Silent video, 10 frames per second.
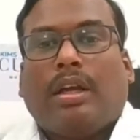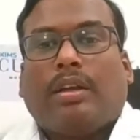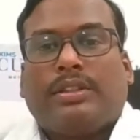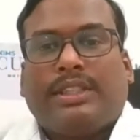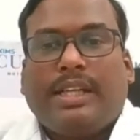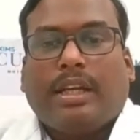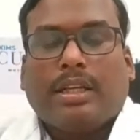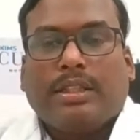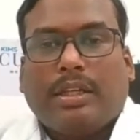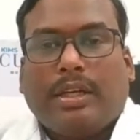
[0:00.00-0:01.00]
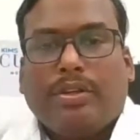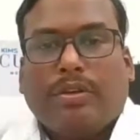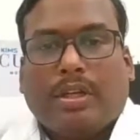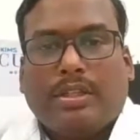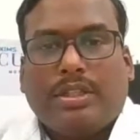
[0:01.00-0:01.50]
Senior Consultant
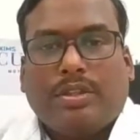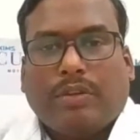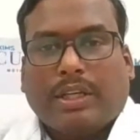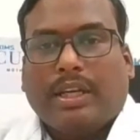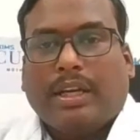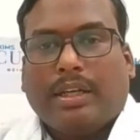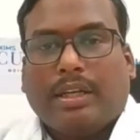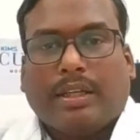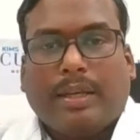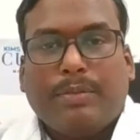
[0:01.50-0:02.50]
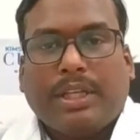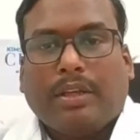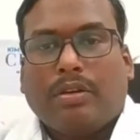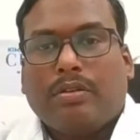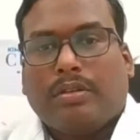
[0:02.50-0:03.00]
Neurologist working at KIMS
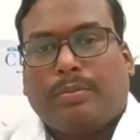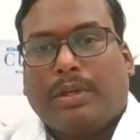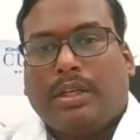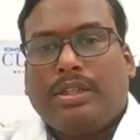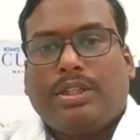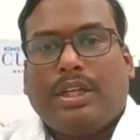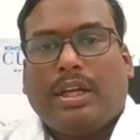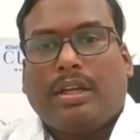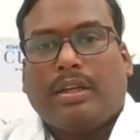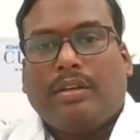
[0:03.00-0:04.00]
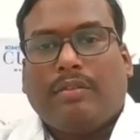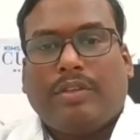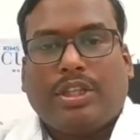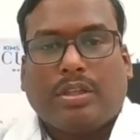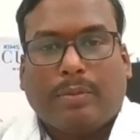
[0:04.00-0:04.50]
Icon Hospital, Shilanagar,
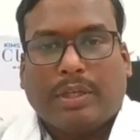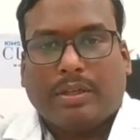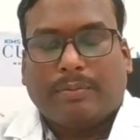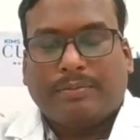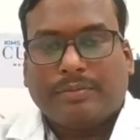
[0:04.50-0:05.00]
Vishakhapatnam.